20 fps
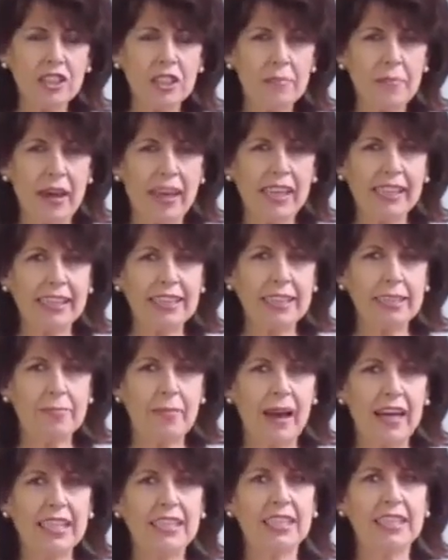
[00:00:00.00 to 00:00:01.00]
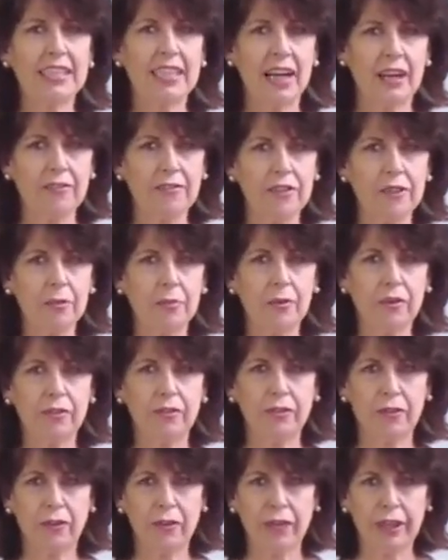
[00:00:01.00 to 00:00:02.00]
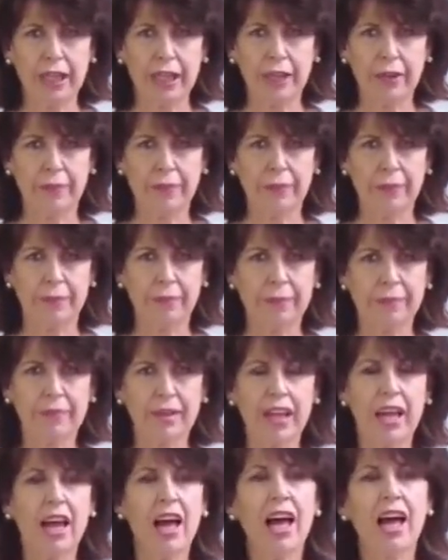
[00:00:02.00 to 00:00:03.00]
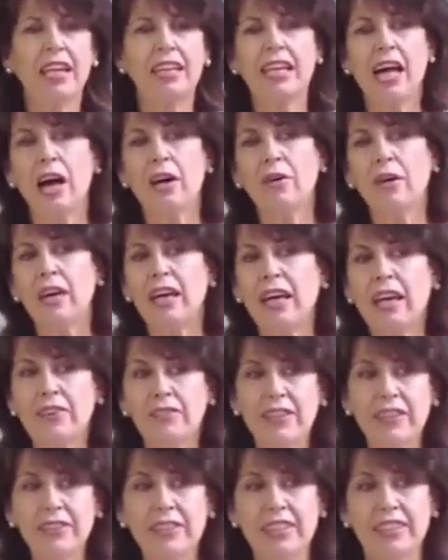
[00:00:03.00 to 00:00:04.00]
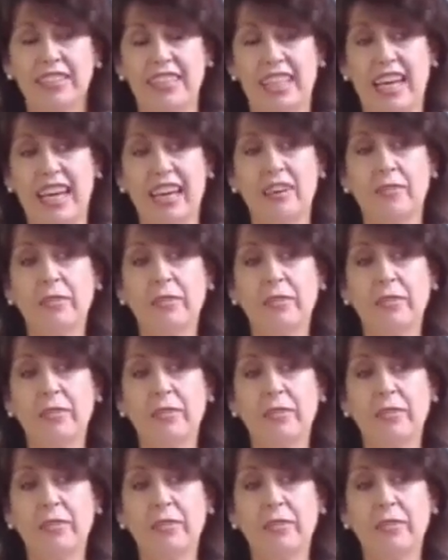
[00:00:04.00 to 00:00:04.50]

to make the space comfortable for you. Now, if you could see,